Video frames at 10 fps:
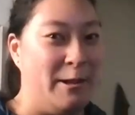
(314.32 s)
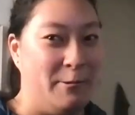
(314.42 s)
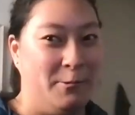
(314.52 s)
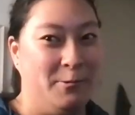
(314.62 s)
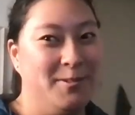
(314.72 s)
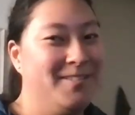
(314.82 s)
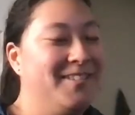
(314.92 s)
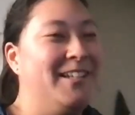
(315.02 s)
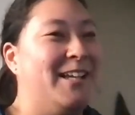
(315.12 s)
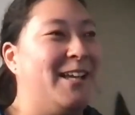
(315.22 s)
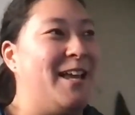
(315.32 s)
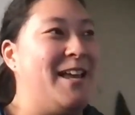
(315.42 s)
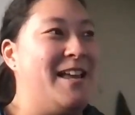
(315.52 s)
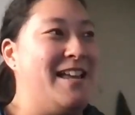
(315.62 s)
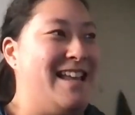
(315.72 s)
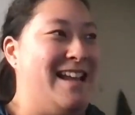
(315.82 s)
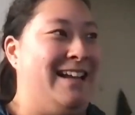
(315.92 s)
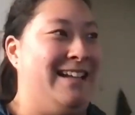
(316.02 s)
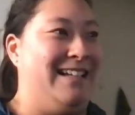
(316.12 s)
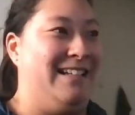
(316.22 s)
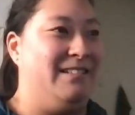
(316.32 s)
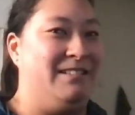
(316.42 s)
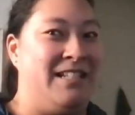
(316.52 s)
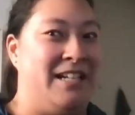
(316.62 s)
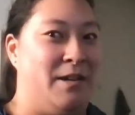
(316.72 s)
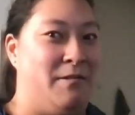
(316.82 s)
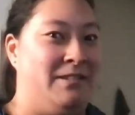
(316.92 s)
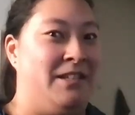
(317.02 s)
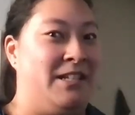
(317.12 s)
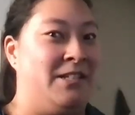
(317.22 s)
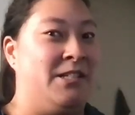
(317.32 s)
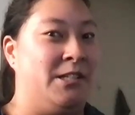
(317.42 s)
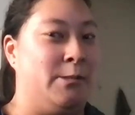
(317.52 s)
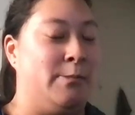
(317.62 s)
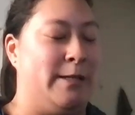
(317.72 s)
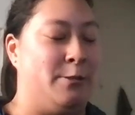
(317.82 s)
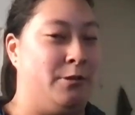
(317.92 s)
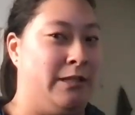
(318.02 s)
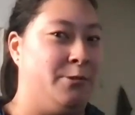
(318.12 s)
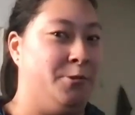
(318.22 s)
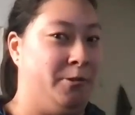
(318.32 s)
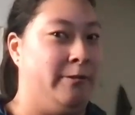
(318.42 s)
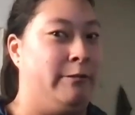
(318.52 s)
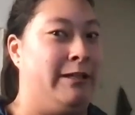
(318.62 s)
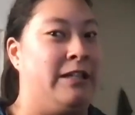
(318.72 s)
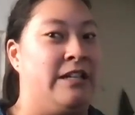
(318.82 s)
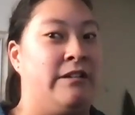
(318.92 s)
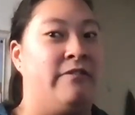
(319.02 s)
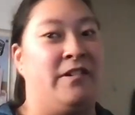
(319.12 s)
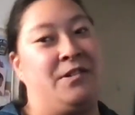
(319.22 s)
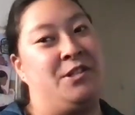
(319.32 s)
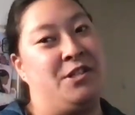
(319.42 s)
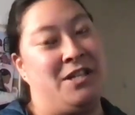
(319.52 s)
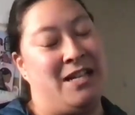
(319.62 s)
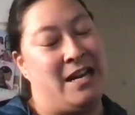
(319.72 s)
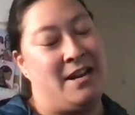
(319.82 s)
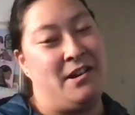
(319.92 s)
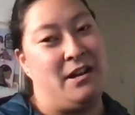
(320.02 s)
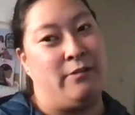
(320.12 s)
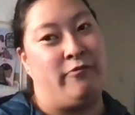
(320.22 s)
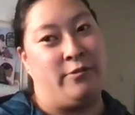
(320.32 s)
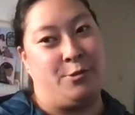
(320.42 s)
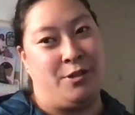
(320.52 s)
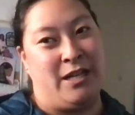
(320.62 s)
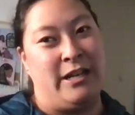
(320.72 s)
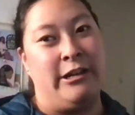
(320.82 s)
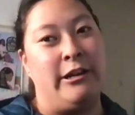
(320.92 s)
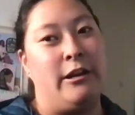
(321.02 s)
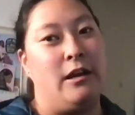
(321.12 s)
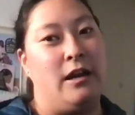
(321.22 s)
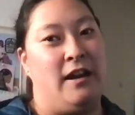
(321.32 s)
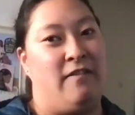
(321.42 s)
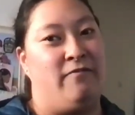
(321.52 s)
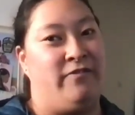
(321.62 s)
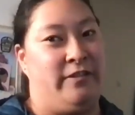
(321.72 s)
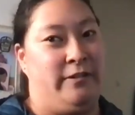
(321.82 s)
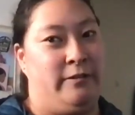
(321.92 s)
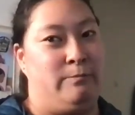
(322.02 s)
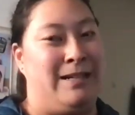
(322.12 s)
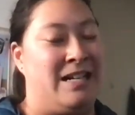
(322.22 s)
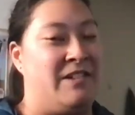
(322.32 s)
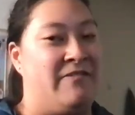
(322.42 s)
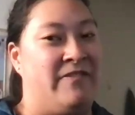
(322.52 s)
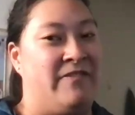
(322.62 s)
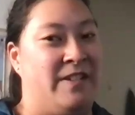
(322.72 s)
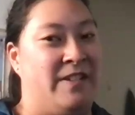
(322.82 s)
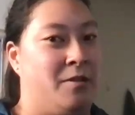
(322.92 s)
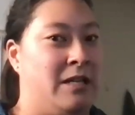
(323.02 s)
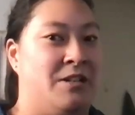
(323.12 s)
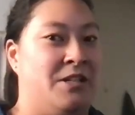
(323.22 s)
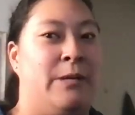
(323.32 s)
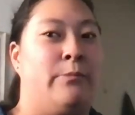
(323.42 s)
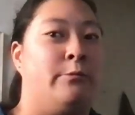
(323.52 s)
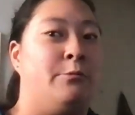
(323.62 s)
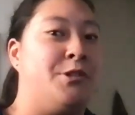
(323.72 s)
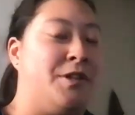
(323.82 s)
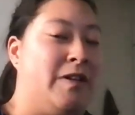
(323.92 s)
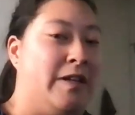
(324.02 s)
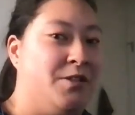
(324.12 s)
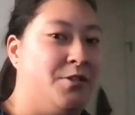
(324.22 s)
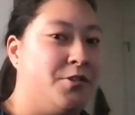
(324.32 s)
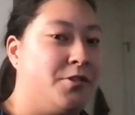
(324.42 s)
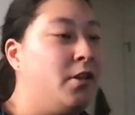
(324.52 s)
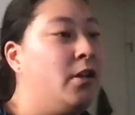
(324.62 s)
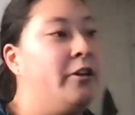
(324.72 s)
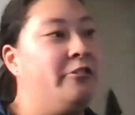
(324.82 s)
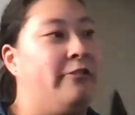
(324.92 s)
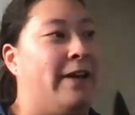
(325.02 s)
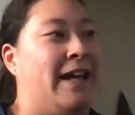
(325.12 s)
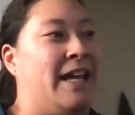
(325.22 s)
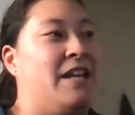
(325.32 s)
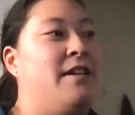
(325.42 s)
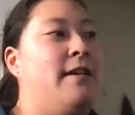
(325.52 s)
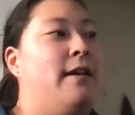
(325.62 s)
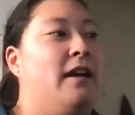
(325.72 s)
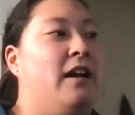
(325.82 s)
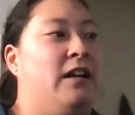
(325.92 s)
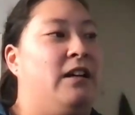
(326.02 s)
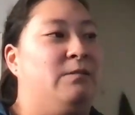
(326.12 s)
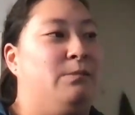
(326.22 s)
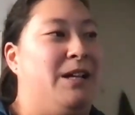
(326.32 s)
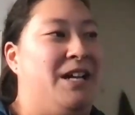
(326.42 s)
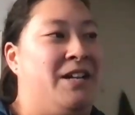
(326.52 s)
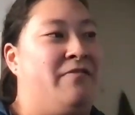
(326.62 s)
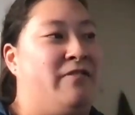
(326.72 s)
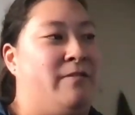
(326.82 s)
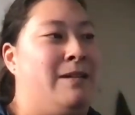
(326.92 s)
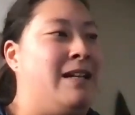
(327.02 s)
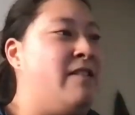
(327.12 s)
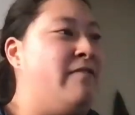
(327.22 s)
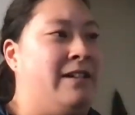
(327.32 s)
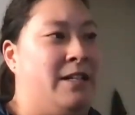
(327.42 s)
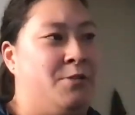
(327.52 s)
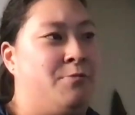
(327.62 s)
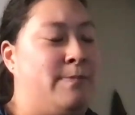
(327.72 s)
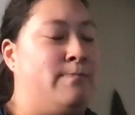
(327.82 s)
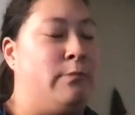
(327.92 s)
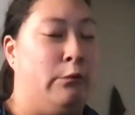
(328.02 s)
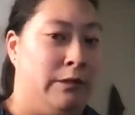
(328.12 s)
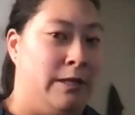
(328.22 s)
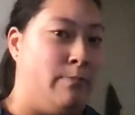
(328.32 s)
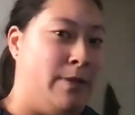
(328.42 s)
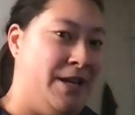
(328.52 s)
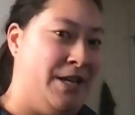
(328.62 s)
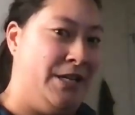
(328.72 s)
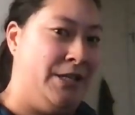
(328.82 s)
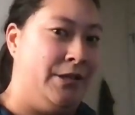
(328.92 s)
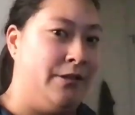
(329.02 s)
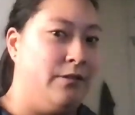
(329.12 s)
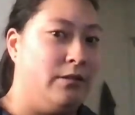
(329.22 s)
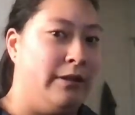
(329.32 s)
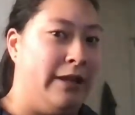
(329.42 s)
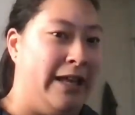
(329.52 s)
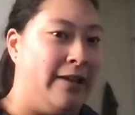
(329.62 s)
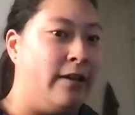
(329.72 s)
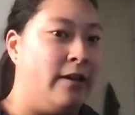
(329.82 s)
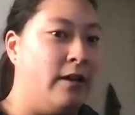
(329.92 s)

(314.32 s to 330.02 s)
you, I, you know, and this is especially true at the university setting, unfortunately, um, for many physically disabled students, right? Um, and for many of us, we've only been, like,